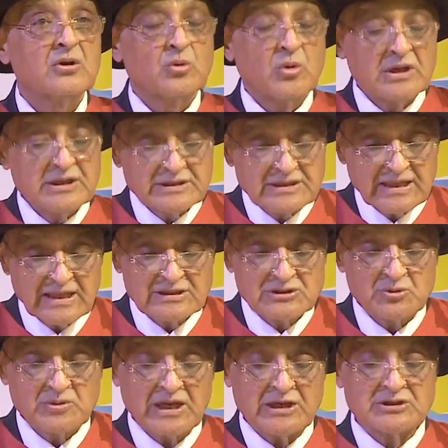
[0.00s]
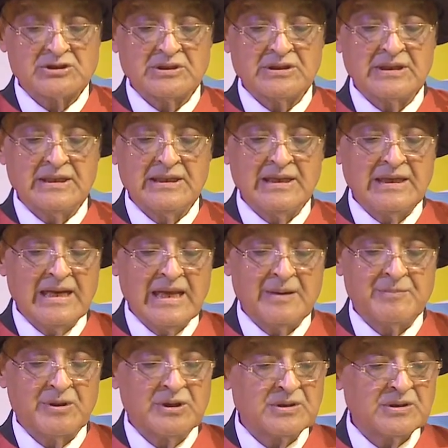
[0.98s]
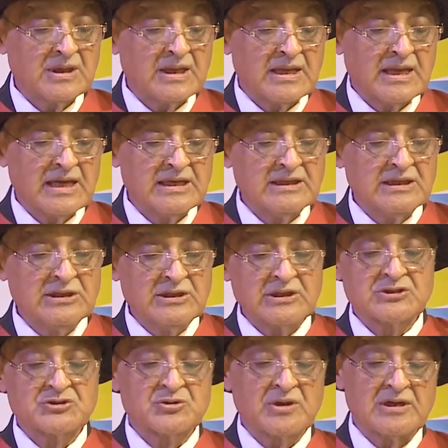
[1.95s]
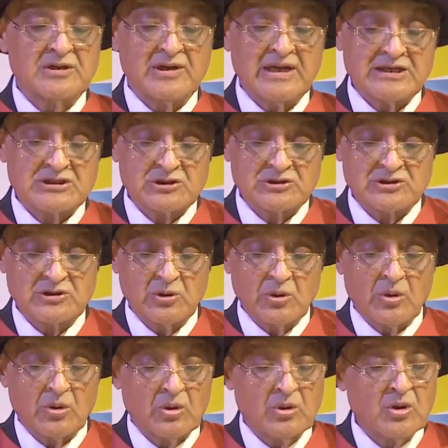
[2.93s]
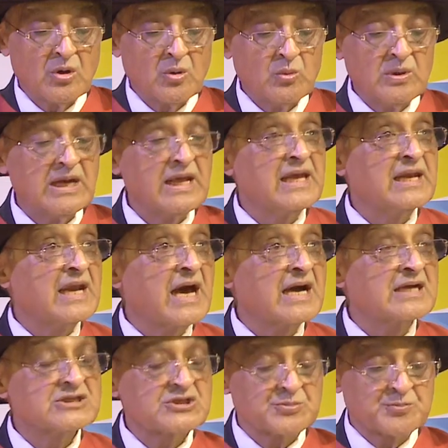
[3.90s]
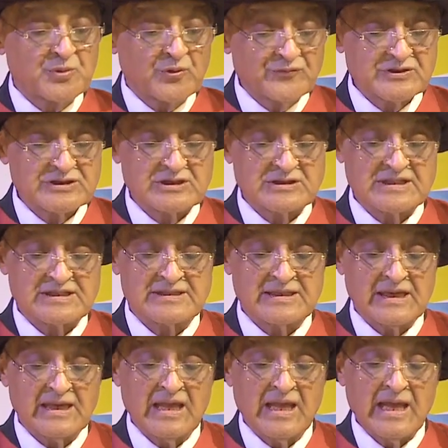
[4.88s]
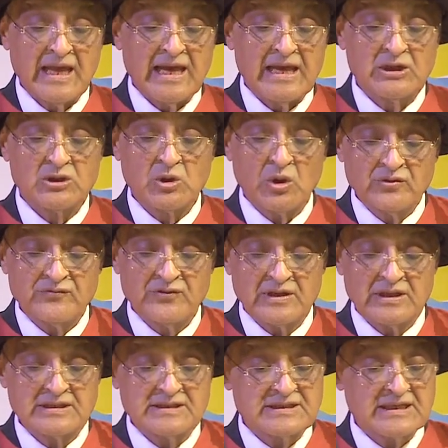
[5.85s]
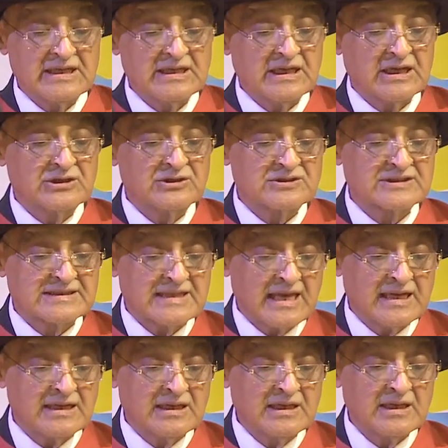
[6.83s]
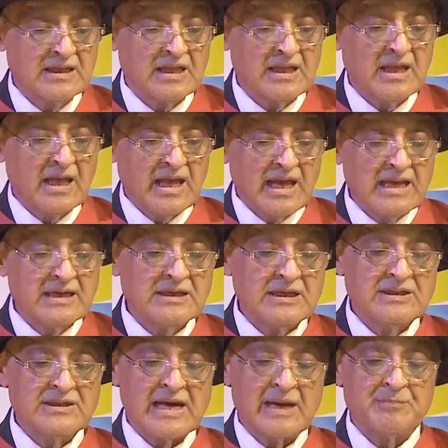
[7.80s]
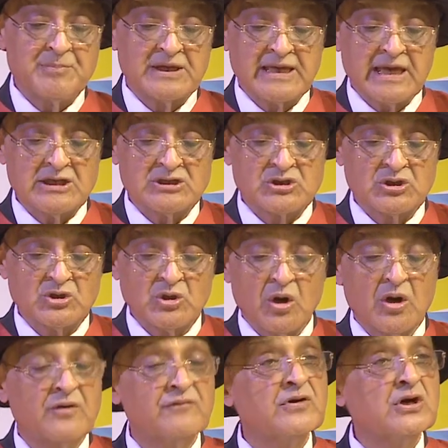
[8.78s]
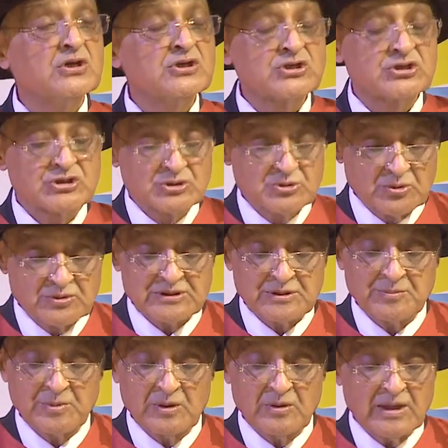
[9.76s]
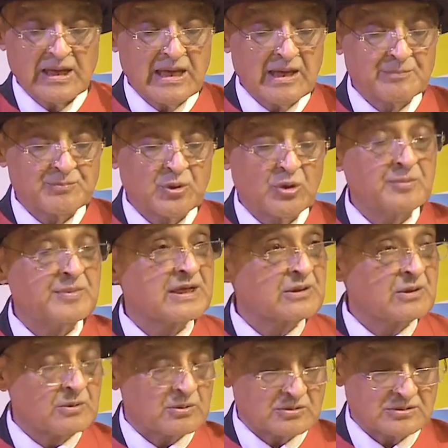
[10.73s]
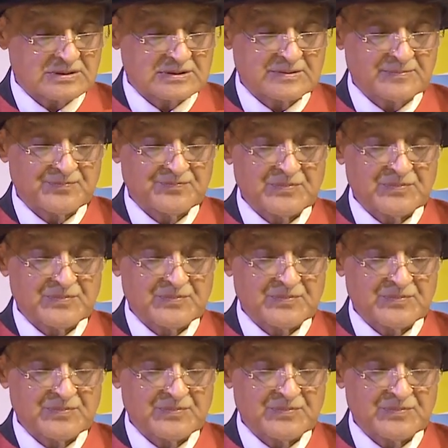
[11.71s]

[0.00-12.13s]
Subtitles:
Quality education in labor and industrial relations law will enhance proficiency and confidence in understanding and in the application of suitable employment laws,